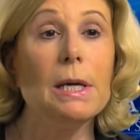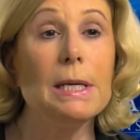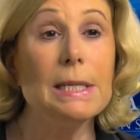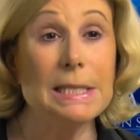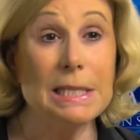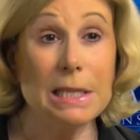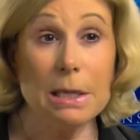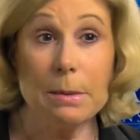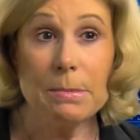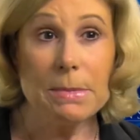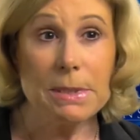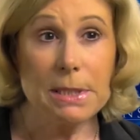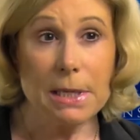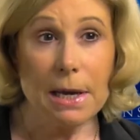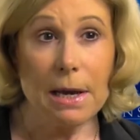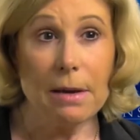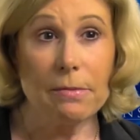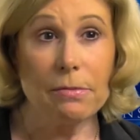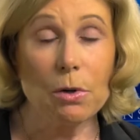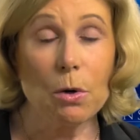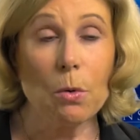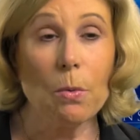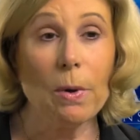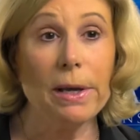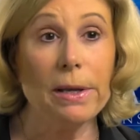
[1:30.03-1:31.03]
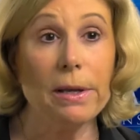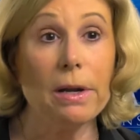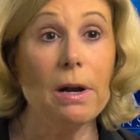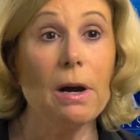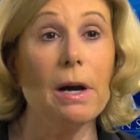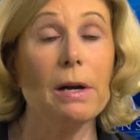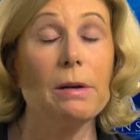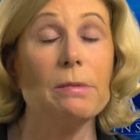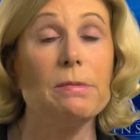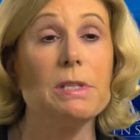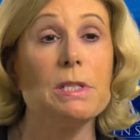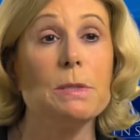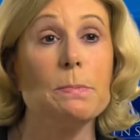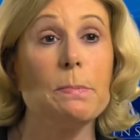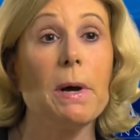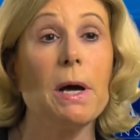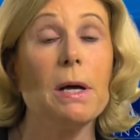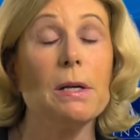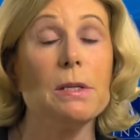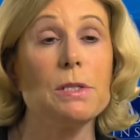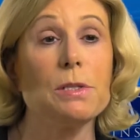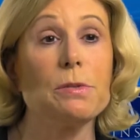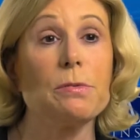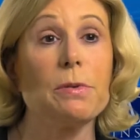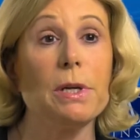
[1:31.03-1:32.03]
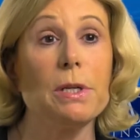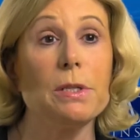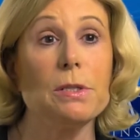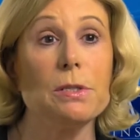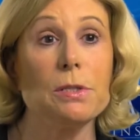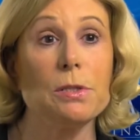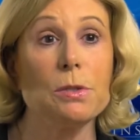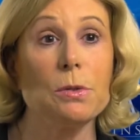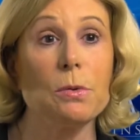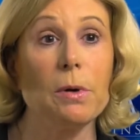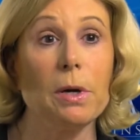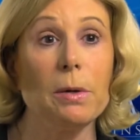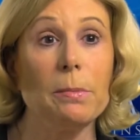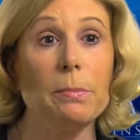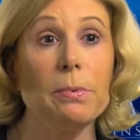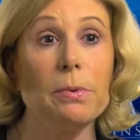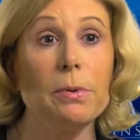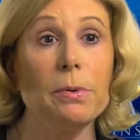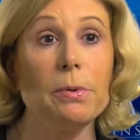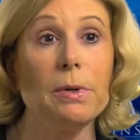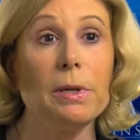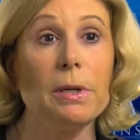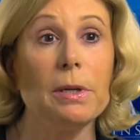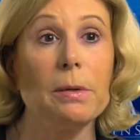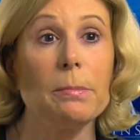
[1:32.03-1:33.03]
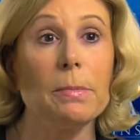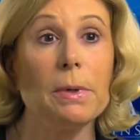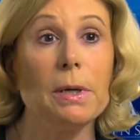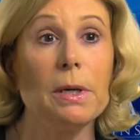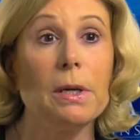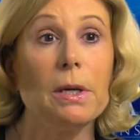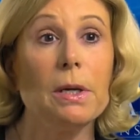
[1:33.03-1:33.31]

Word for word: seem to have quite high response rates to ibrutinib.